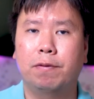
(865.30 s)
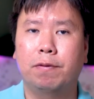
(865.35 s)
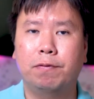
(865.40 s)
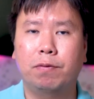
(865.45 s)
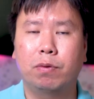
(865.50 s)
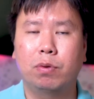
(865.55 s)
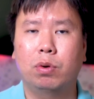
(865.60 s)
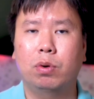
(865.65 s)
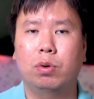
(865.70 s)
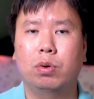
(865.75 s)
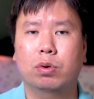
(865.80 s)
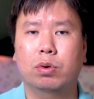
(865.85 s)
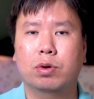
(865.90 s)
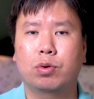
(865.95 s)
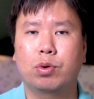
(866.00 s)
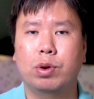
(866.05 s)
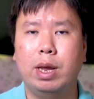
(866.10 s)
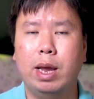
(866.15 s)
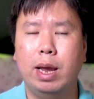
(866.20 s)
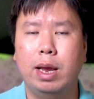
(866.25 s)
for
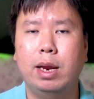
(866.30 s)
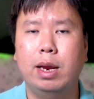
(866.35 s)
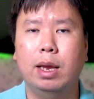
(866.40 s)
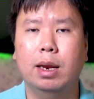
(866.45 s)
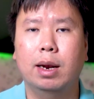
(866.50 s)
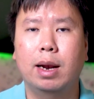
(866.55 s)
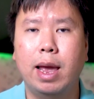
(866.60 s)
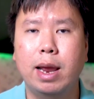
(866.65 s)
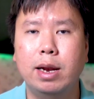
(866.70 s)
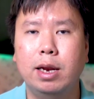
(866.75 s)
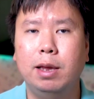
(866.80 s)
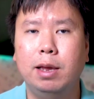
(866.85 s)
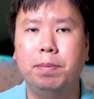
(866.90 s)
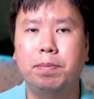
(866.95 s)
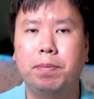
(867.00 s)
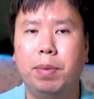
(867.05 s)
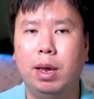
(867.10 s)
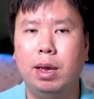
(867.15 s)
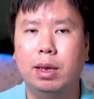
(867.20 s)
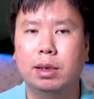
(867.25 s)
creating landing
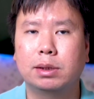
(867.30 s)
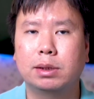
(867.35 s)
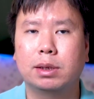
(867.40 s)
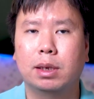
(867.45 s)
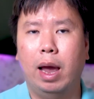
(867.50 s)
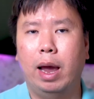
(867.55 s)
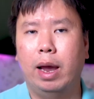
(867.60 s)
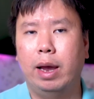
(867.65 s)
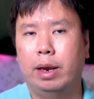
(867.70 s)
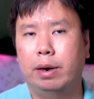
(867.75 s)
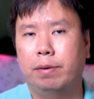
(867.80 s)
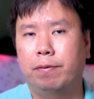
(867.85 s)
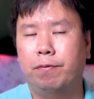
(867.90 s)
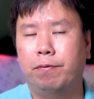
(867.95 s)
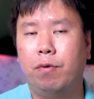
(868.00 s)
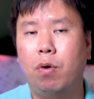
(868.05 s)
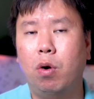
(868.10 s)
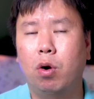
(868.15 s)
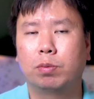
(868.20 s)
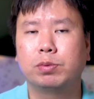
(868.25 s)
page and
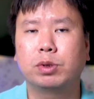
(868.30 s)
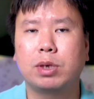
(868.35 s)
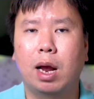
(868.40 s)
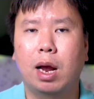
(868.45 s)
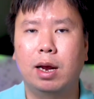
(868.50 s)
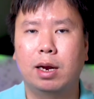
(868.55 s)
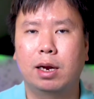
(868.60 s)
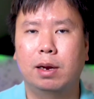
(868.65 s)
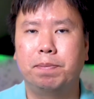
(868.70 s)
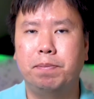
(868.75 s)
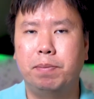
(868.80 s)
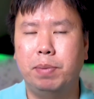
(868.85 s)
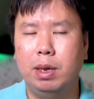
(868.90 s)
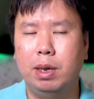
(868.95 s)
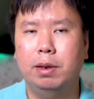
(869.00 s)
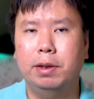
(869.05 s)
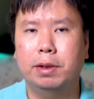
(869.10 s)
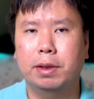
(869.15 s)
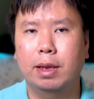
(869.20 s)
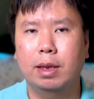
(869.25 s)
forms are a
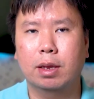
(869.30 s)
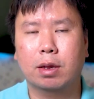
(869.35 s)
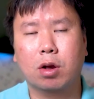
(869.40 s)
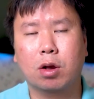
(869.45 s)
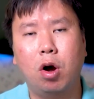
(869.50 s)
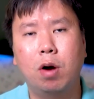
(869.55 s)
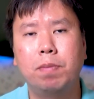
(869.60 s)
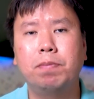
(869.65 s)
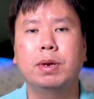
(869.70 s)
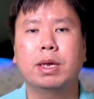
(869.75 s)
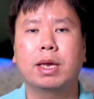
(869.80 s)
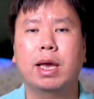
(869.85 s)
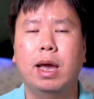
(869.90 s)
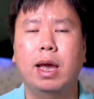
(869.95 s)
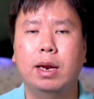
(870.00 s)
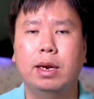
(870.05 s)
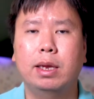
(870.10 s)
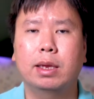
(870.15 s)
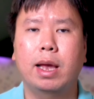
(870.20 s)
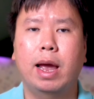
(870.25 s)
bit
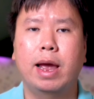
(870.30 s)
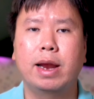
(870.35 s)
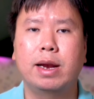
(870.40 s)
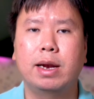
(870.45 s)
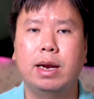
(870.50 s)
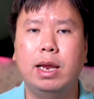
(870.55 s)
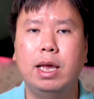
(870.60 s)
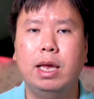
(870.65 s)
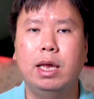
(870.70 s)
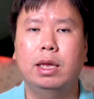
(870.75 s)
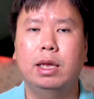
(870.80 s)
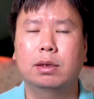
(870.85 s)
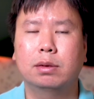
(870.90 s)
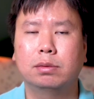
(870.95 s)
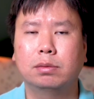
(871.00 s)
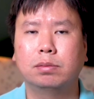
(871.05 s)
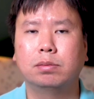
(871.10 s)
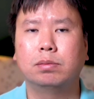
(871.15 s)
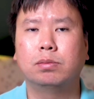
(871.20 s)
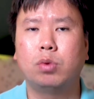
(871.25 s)
complicated and need
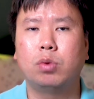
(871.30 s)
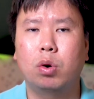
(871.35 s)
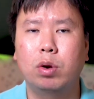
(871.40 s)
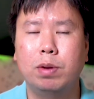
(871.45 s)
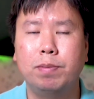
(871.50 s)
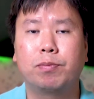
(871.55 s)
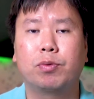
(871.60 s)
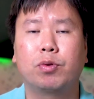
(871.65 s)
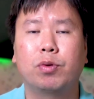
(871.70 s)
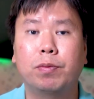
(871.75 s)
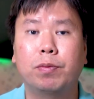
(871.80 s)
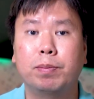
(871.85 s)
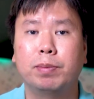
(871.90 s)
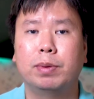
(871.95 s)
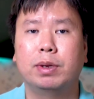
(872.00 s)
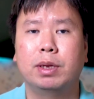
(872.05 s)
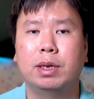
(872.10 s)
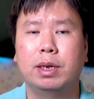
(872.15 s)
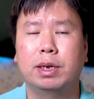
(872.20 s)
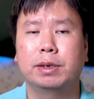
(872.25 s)
more
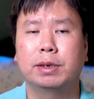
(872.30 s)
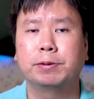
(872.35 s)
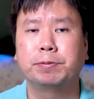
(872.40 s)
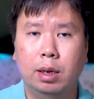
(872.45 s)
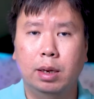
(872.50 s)
improvement here.